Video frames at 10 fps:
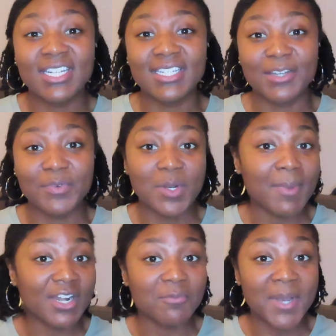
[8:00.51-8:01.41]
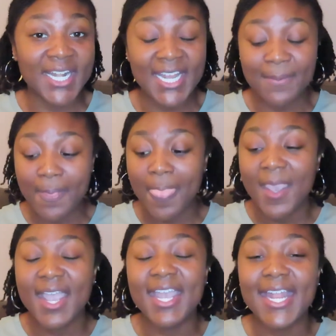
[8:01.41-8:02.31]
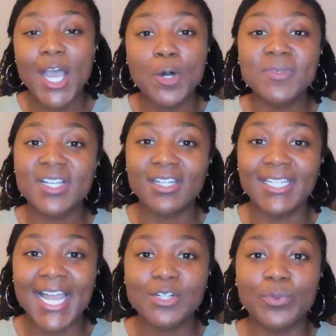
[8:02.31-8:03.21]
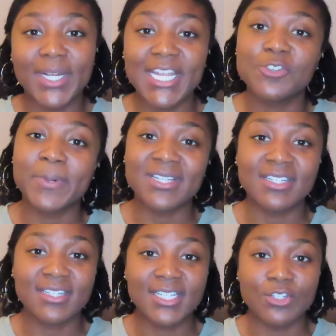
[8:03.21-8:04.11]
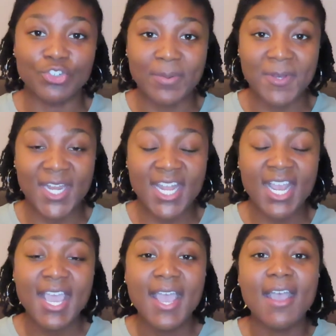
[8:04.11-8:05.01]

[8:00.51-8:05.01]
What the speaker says: a different amount of money. It helps collect what each person is contributing